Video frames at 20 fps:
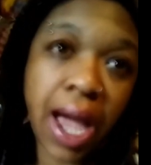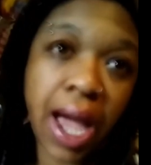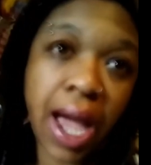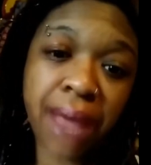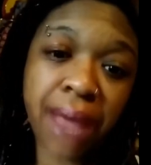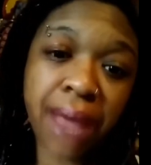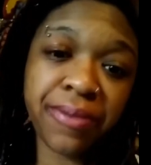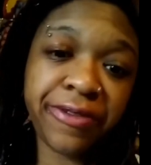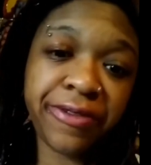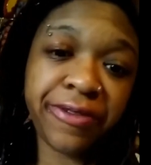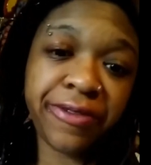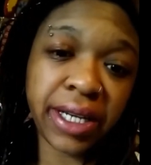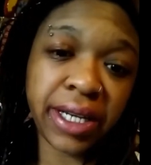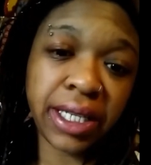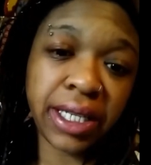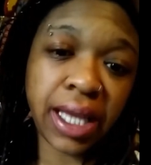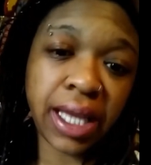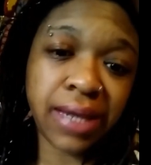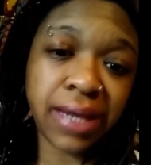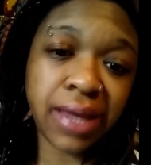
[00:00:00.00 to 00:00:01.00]
I'm
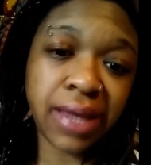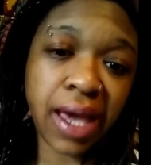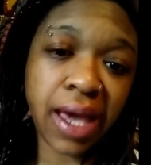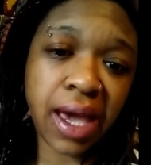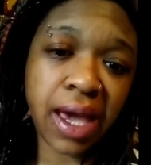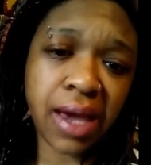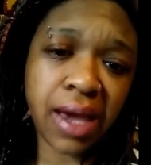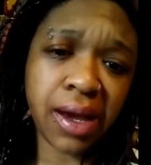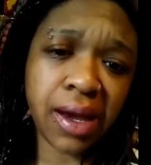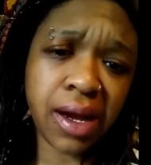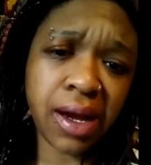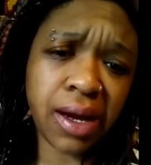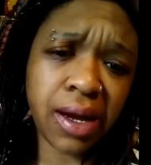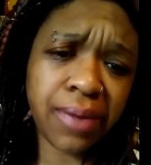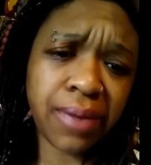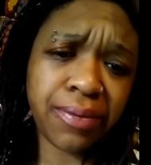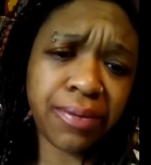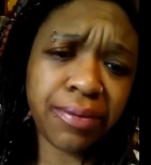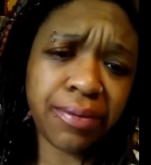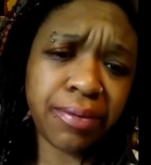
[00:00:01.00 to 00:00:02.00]
funny like that.
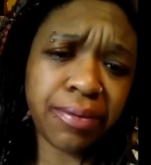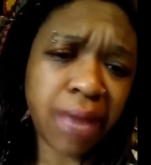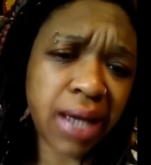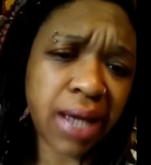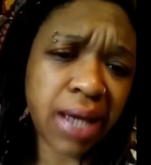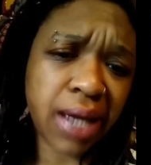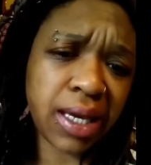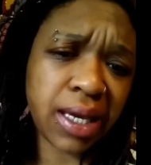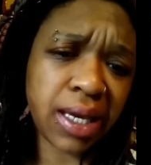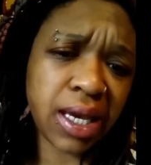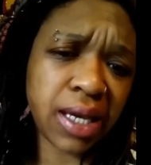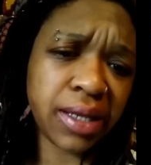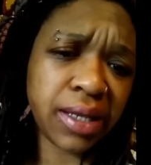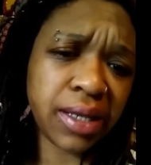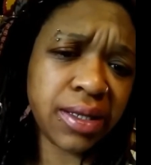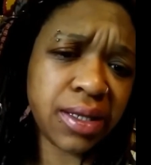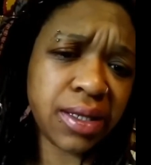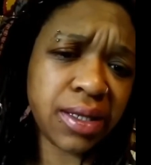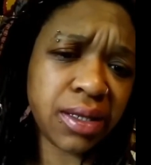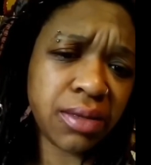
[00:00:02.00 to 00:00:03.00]
My
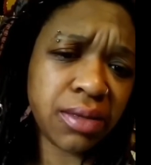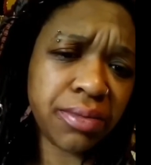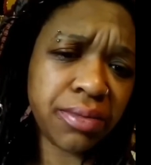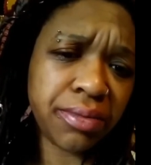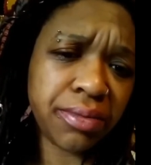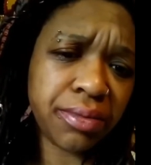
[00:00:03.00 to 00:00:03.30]
kids